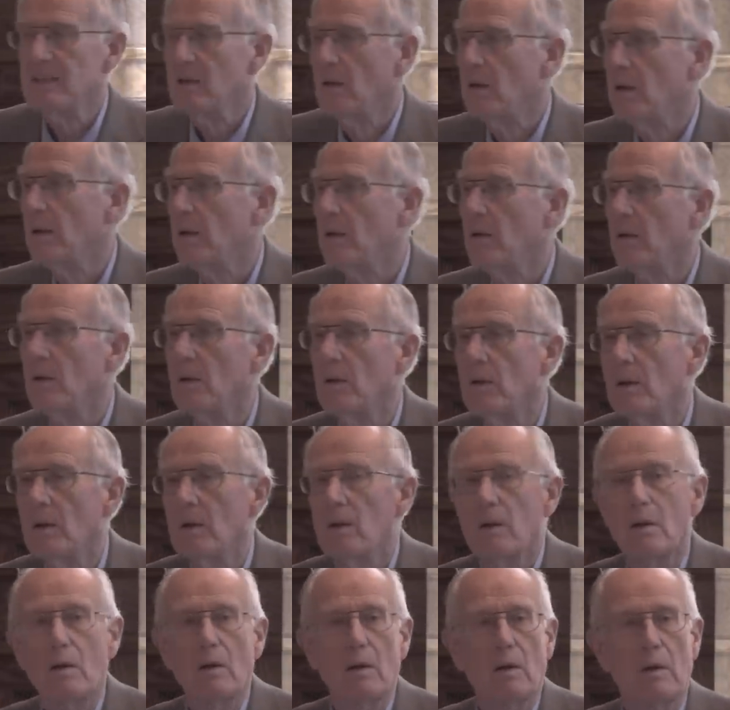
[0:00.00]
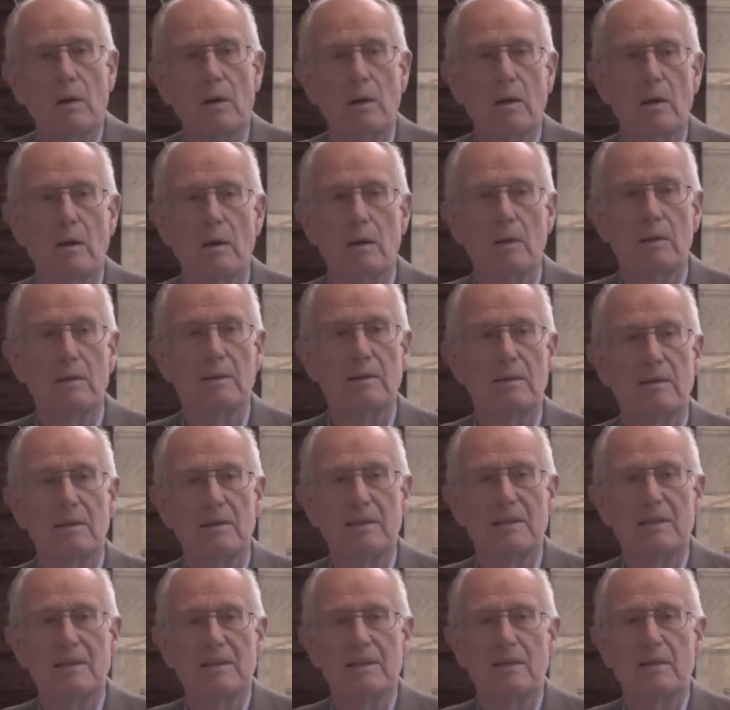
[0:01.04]

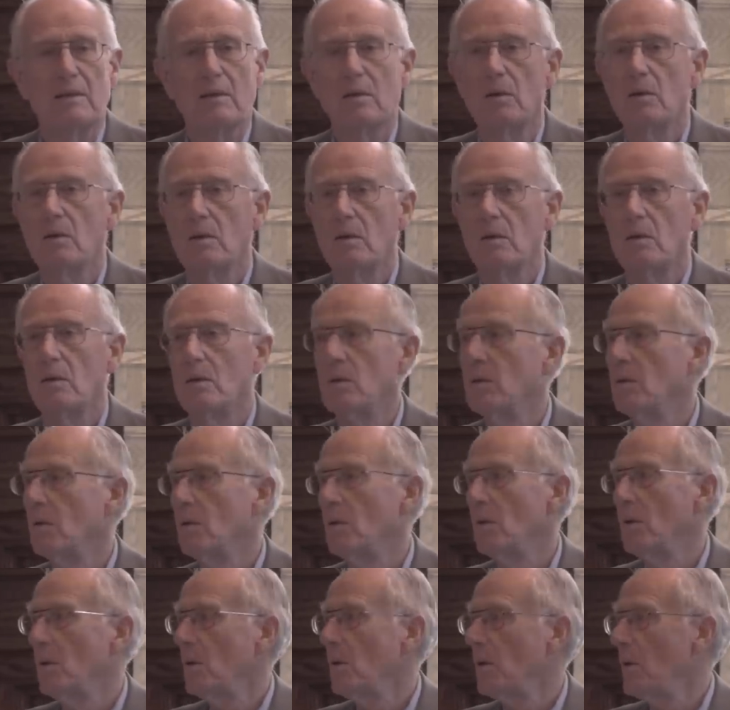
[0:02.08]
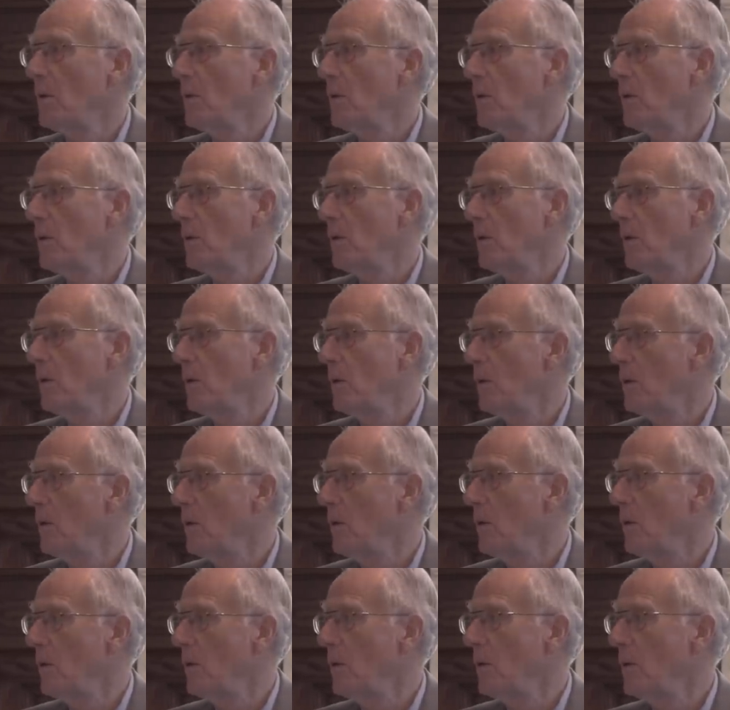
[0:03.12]

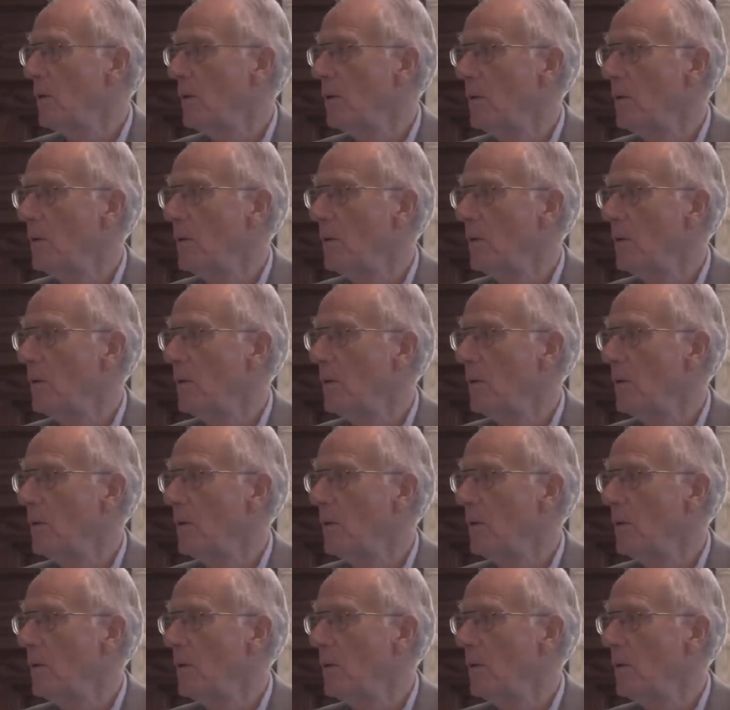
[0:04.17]
Nobody speaks.